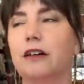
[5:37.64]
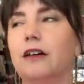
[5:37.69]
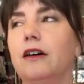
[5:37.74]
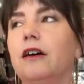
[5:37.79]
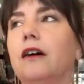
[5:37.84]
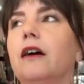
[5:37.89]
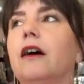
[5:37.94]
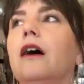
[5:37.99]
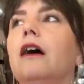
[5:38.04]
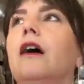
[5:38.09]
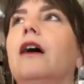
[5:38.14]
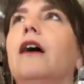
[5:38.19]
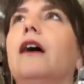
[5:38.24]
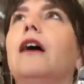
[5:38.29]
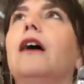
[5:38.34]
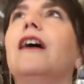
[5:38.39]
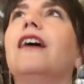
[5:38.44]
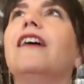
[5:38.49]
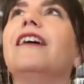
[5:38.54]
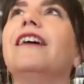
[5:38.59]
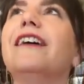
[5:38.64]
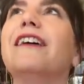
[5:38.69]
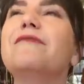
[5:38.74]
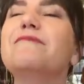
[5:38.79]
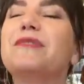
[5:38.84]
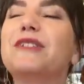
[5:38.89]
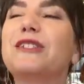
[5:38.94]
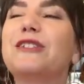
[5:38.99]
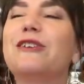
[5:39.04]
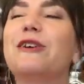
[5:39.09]

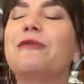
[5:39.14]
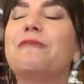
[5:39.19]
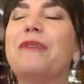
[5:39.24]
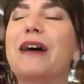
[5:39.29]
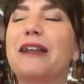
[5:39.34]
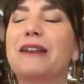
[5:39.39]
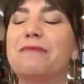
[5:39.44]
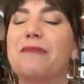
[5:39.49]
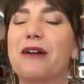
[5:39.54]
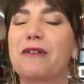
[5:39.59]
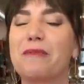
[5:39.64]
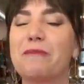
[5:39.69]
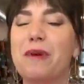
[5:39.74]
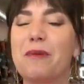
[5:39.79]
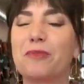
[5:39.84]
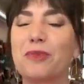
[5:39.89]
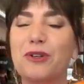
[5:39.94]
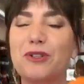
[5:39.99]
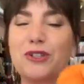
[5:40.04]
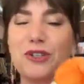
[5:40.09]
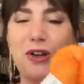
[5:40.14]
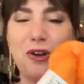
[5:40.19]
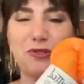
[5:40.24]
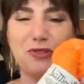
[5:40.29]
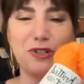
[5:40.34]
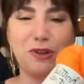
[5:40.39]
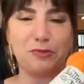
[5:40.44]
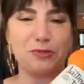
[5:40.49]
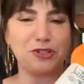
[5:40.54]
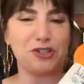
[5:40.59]
I'm so bad about remembering to go
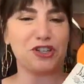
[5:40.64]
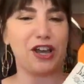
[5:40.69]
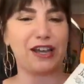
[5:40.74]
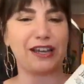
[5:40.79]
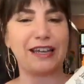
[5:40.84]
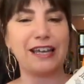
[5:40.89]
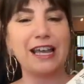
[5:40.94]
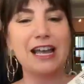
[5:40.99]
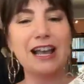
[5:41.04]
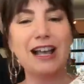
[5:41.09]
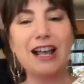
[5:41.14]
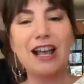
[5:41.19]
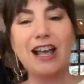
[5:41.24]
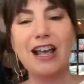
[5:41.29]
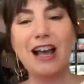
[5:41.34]
double check.